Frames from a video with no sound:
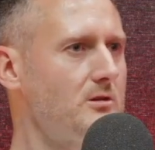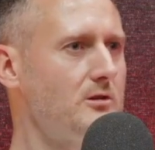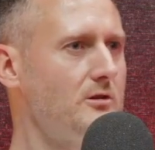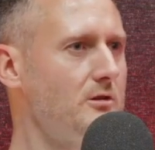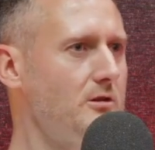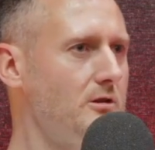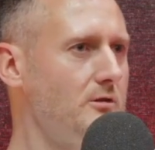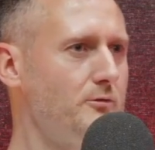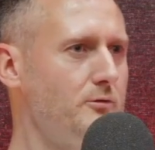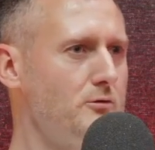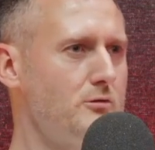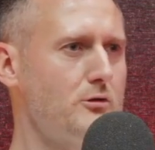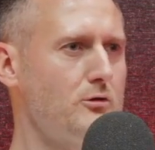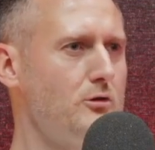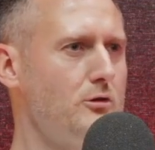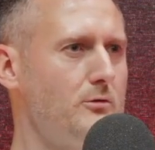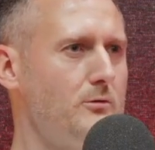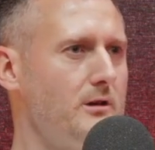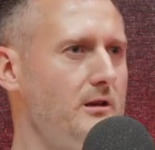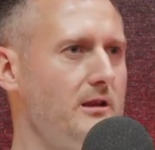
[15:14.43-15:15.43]
you've only
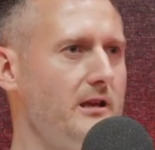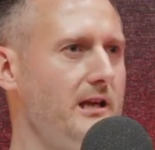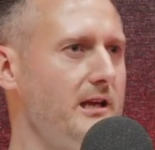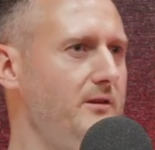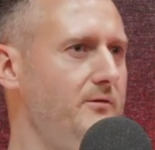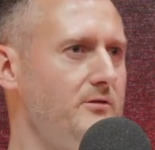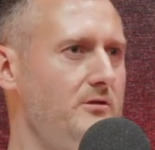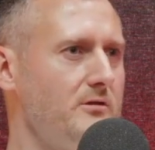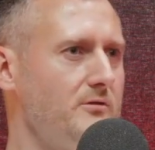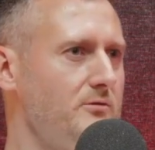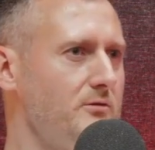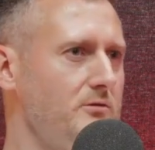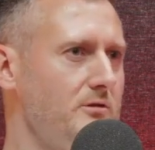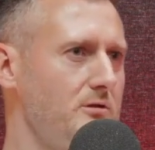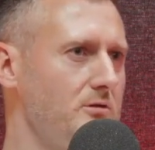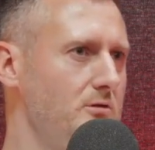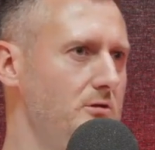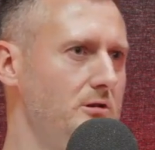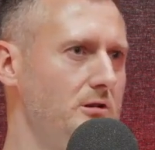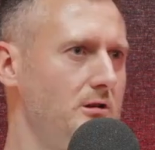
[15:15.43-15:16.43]
got one life, and you've only
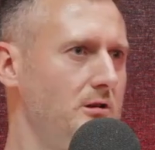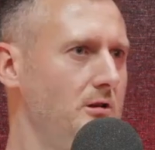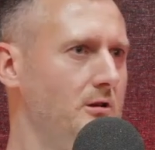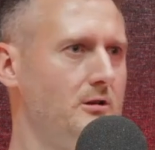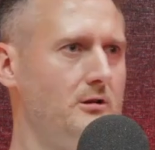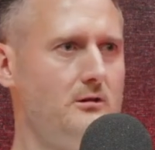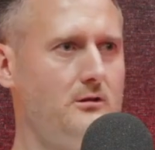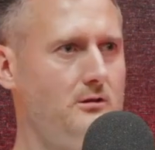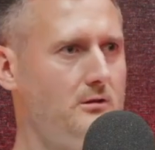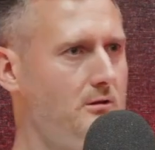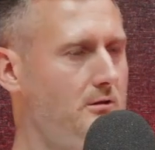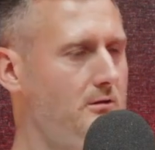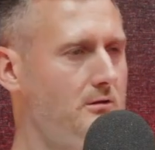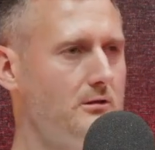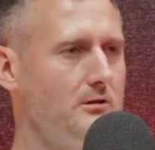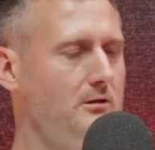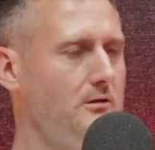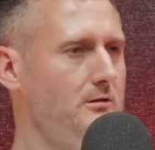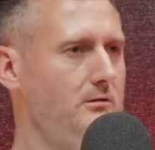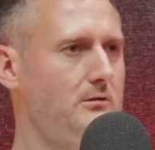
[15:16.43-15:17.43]
got,
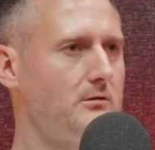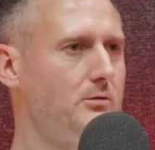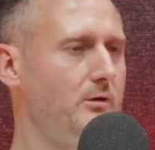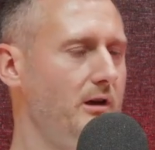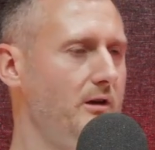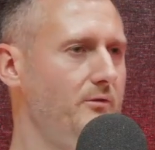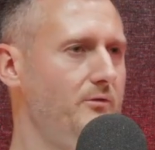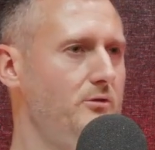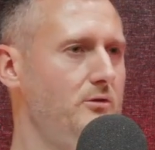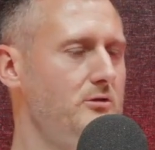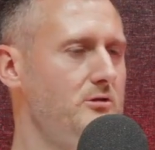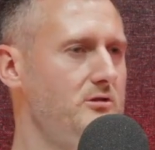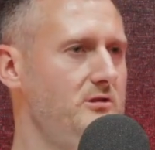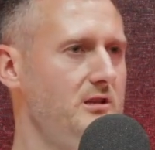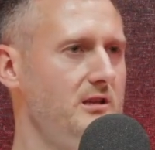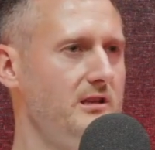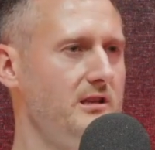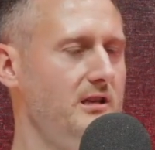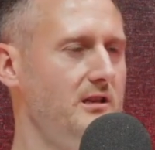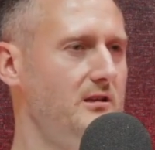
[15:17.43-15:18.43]
24 hours
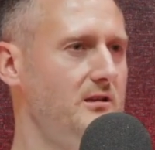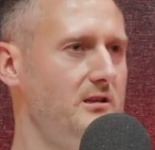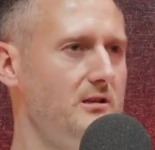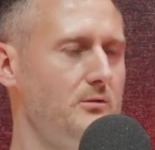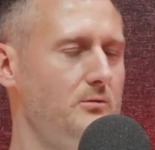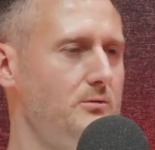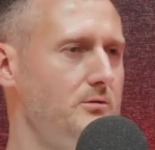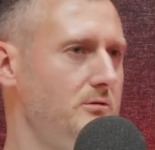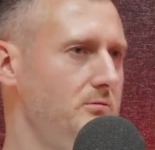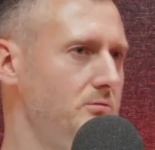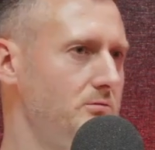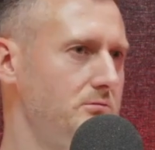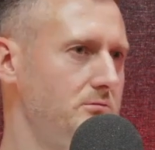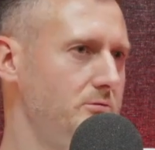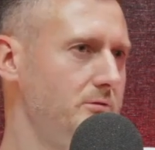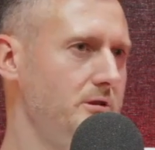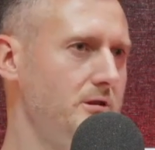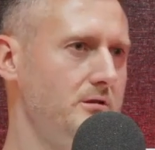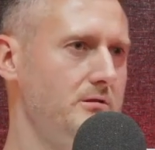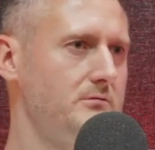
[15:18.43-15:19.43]
a day. Like,
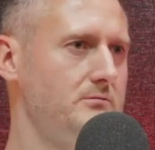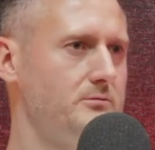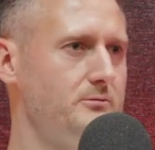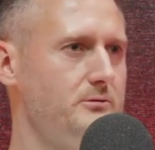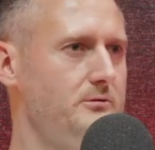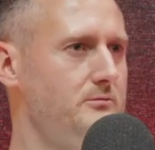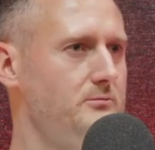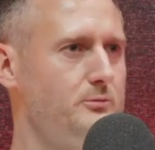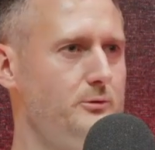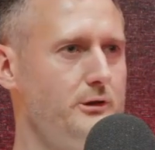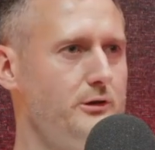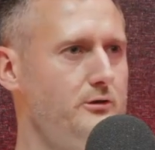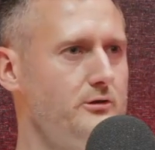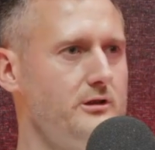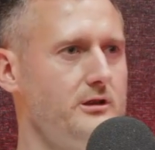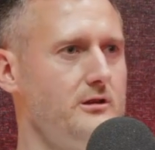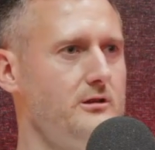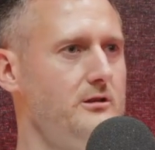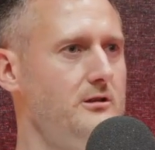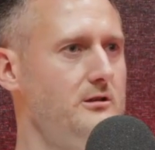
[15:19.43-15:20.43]
what are you
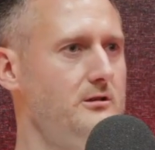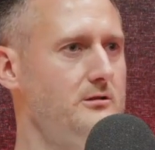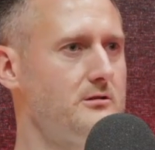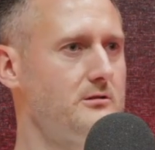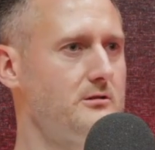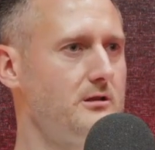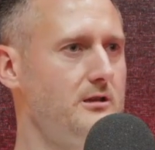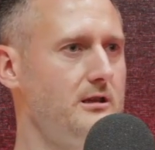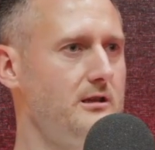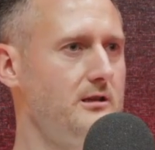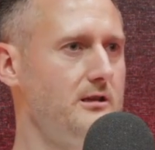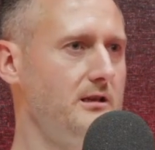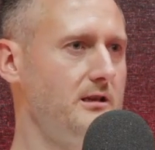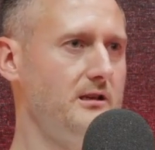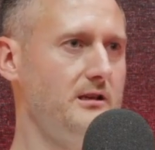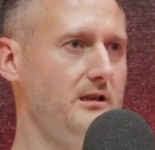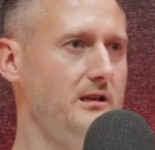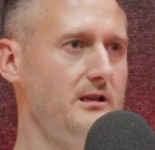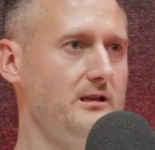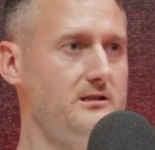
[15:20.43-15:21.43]
going to do? And
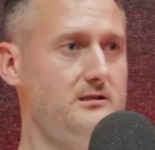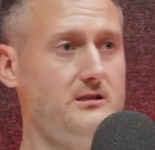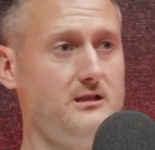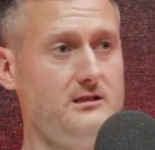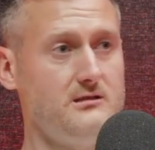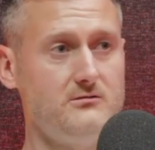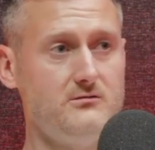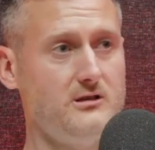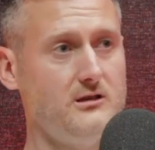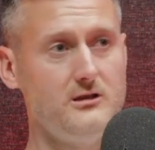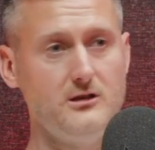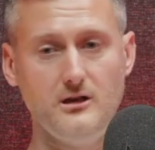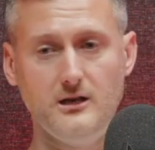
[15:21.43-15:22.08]
it's